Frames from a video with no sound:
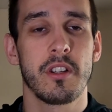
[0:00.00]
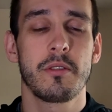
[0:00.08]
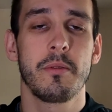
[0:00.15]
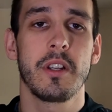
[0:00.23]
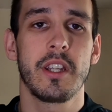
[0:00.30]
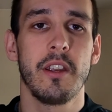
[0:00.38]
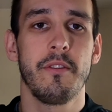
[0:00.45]
So
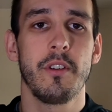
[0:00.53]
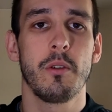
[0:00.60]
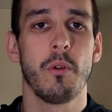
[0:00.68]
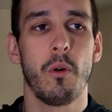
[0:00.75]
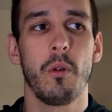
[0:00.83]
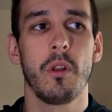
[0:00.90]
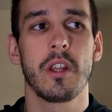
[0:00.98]
it'll give you
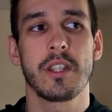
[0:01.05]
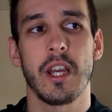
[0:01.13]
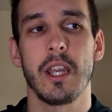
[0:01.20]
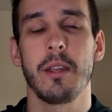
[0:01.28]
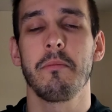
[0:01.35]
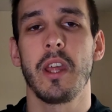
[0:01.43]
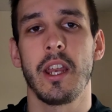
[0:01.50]
all the
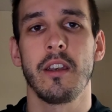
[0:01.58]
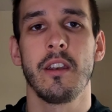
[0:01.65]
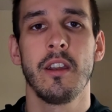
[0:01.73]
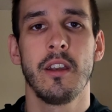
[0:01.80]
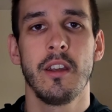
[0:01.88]
time then